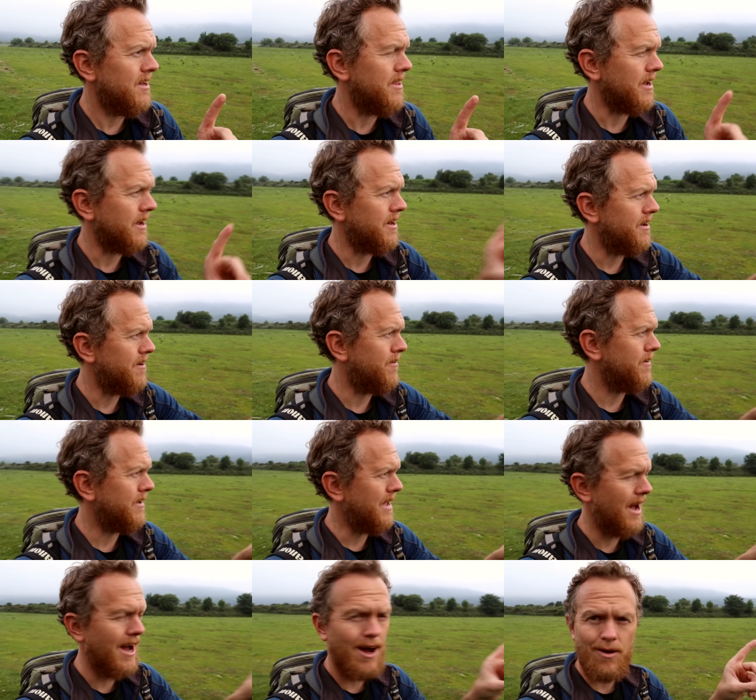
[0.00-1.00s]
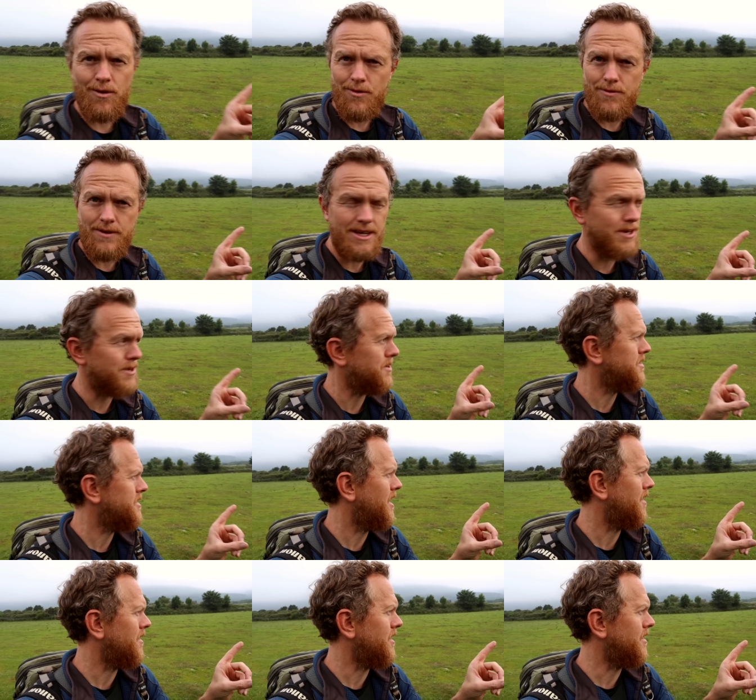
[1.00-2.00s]
kind of cow feeders
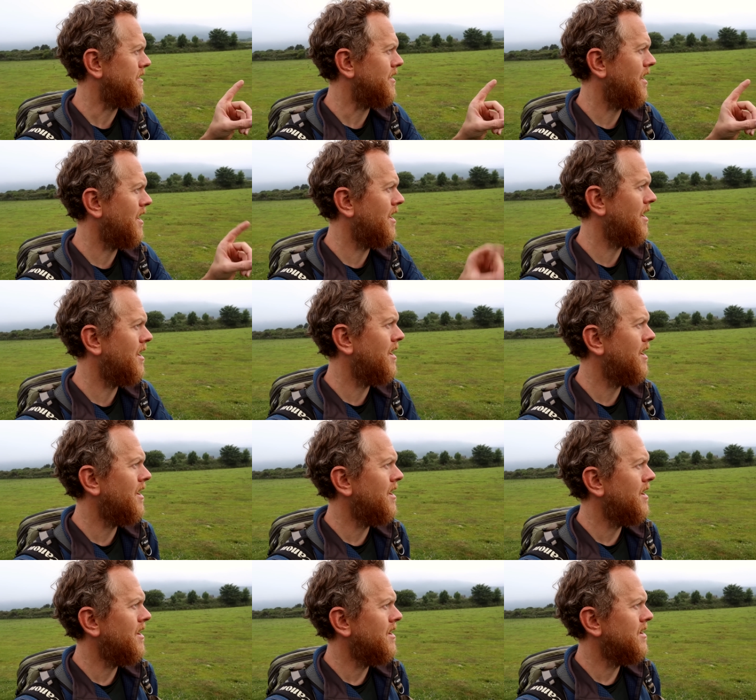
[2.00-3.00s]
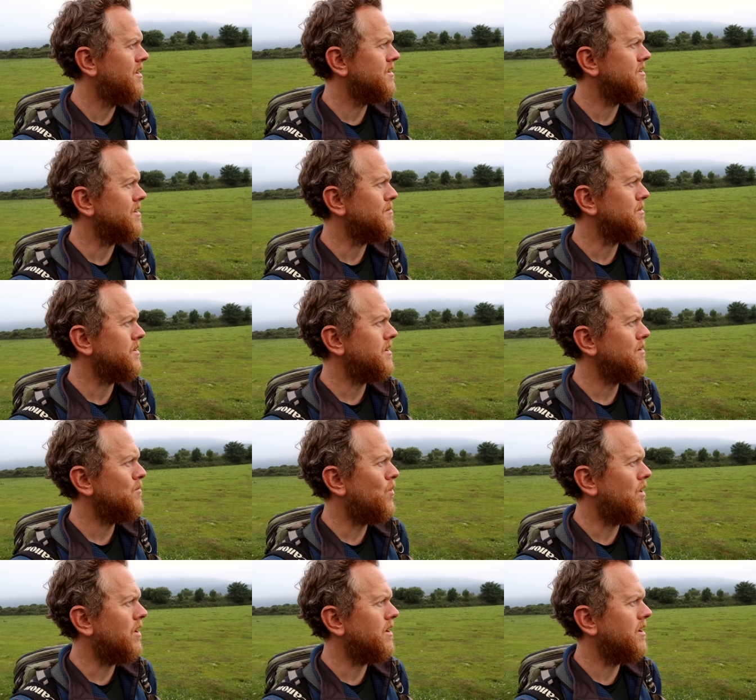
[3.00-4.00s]
down here. So I'm going to
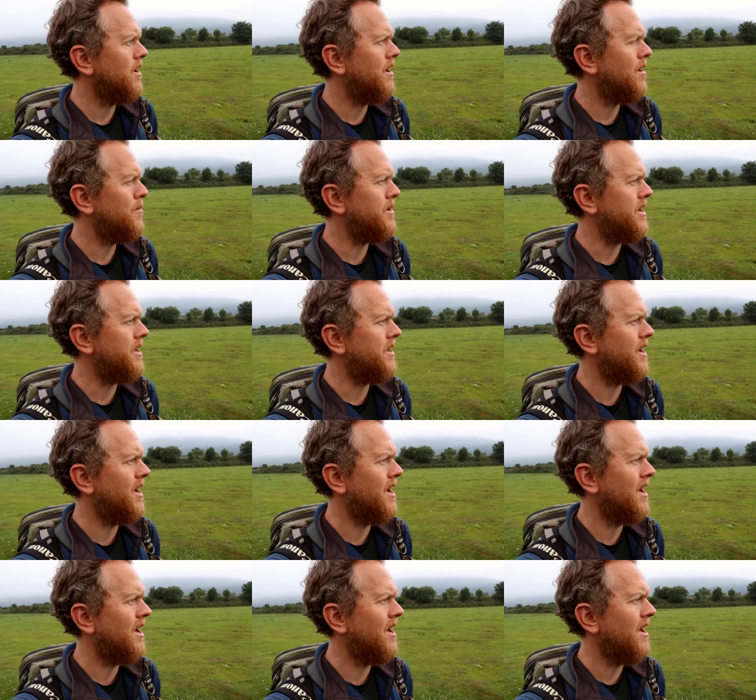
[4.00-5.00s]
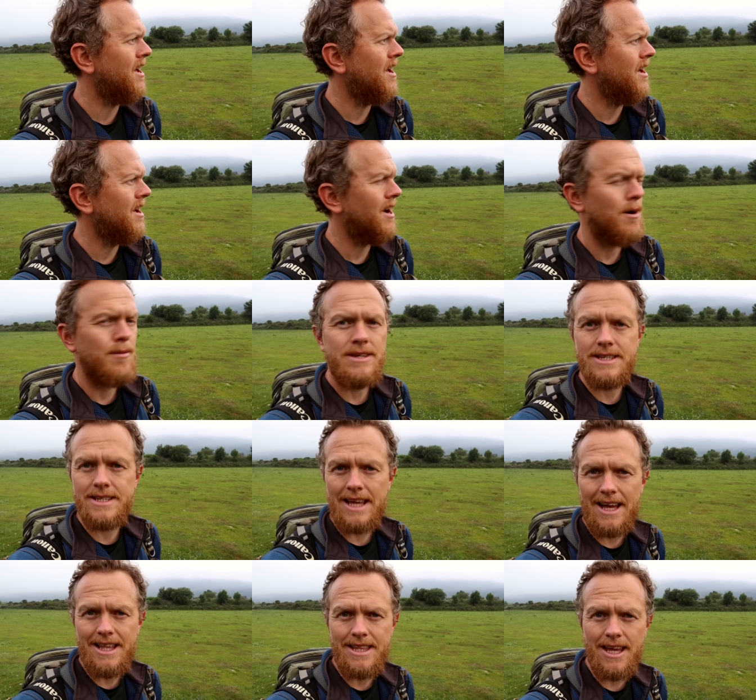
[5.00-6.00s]
walk a bit. I'm going to
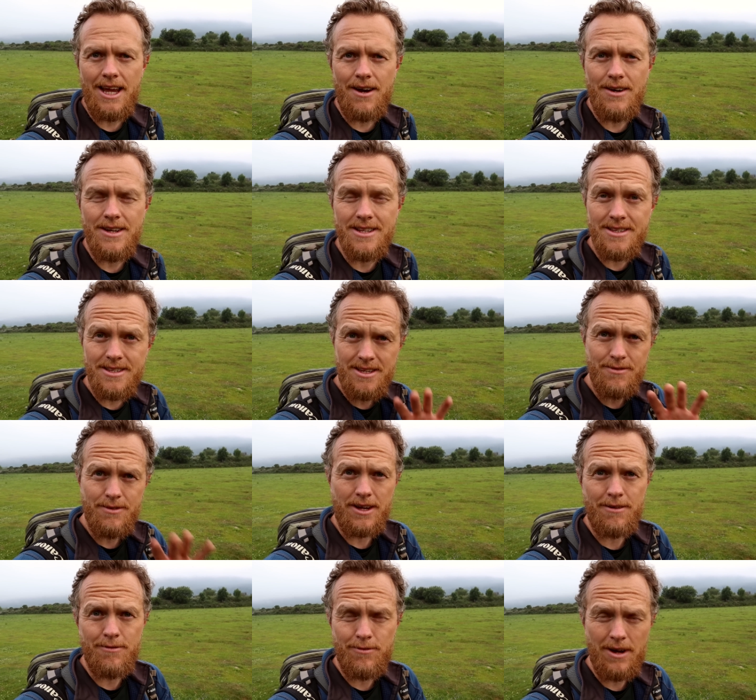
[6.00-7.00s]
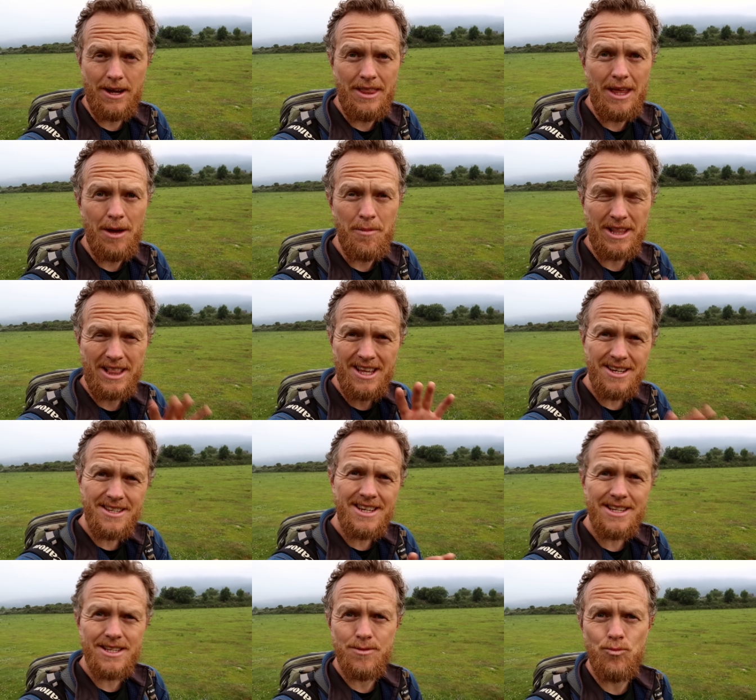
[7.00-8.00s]
scan the area and see if I can find them. I'd like
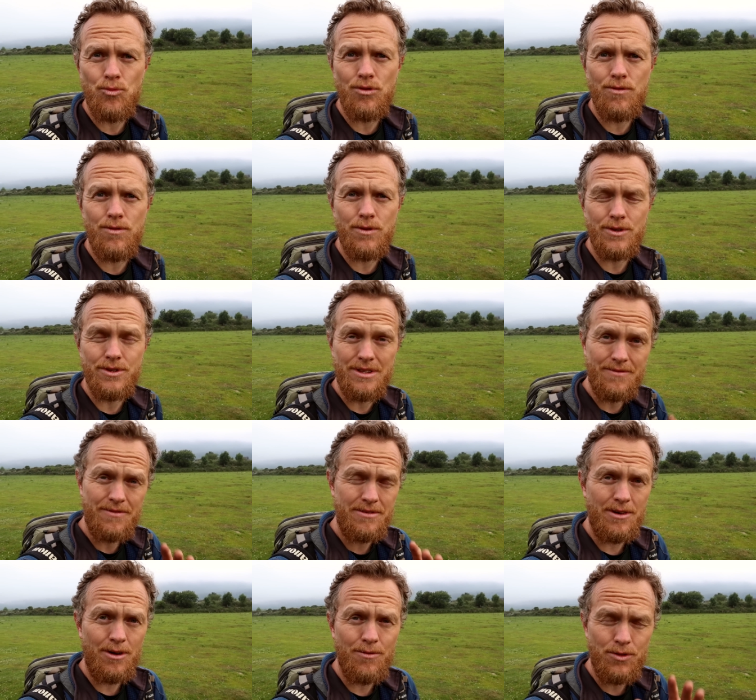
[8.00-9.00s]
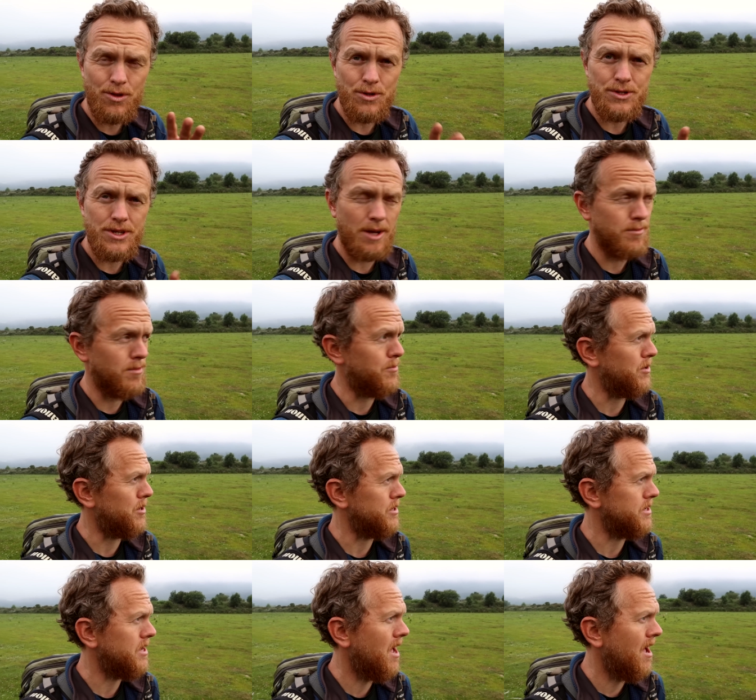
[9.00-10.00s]
to get some more photos of those type of
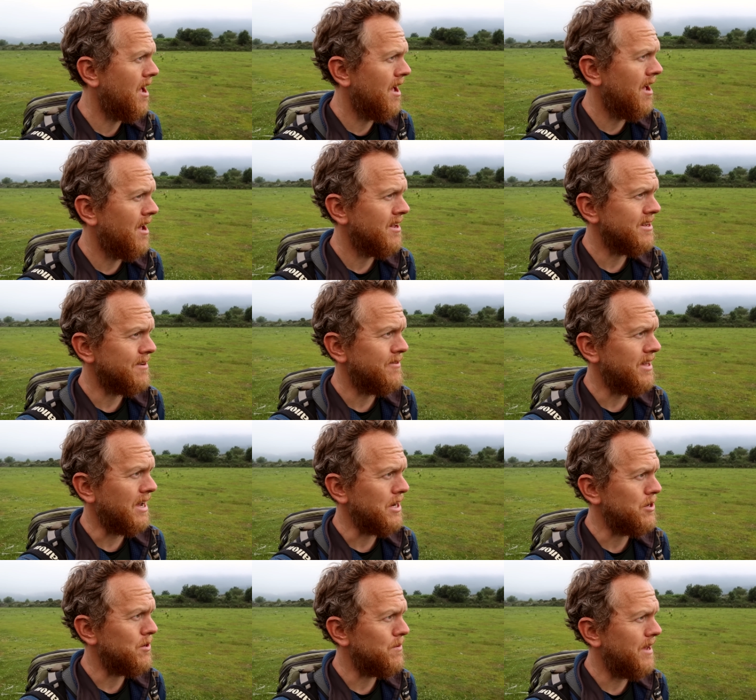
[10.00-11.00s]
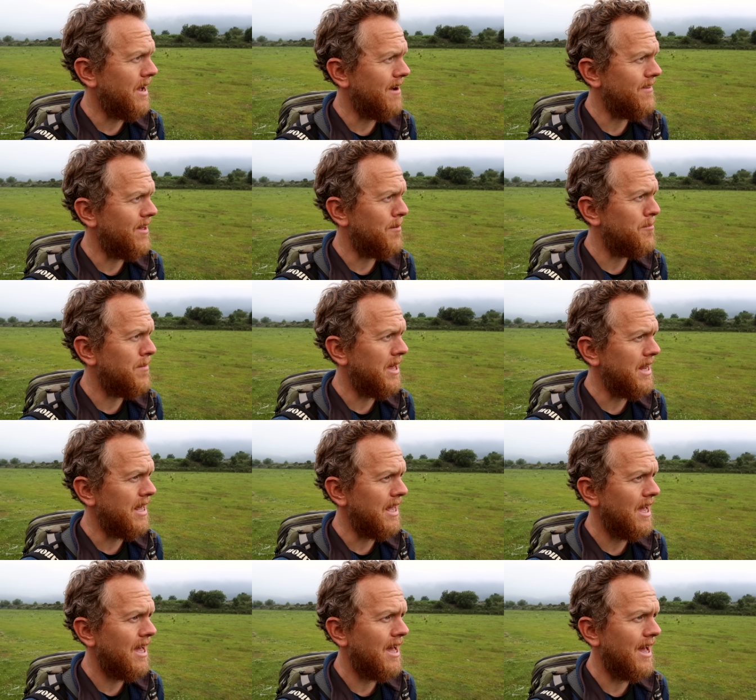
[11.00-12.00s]
birds. I feel like I don't have that
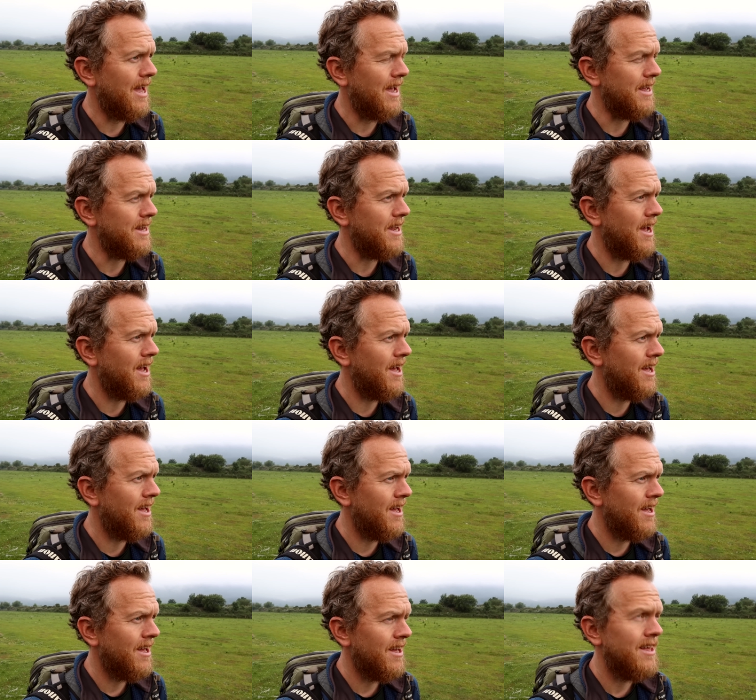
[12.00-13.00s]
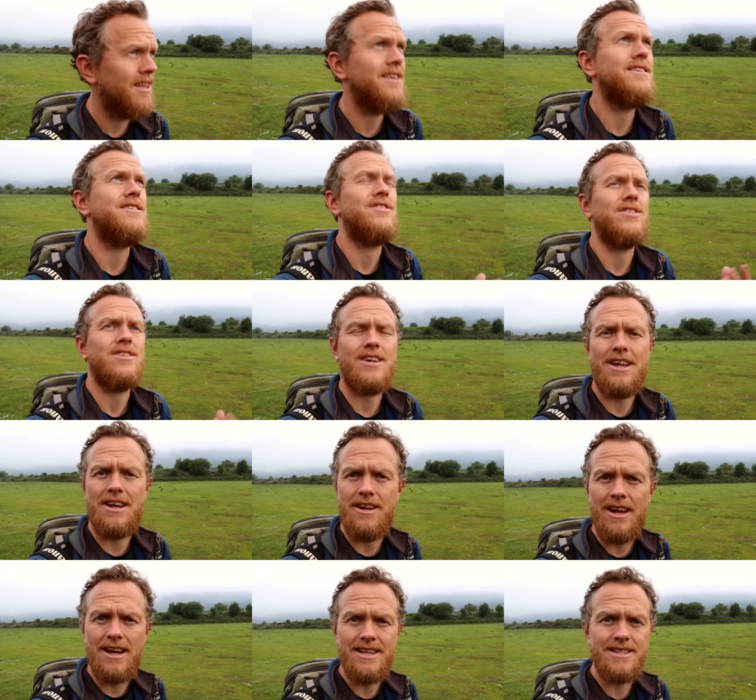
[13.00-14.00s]
many, and this is just kind
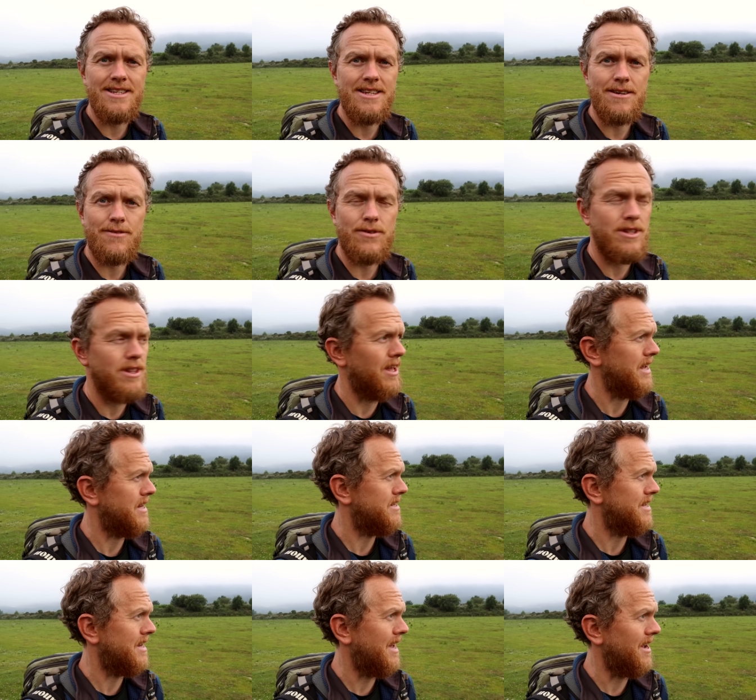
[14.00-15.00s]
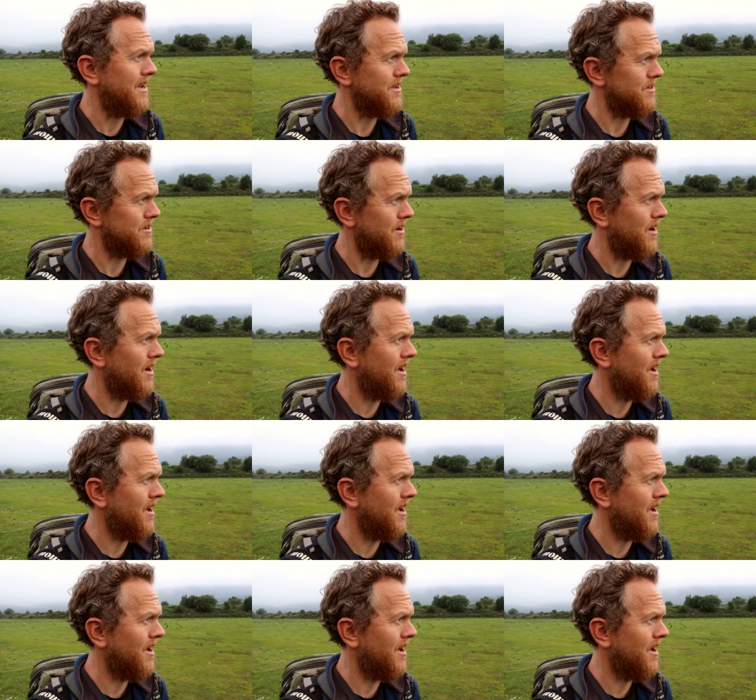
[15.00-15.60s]
of nice and different light today, so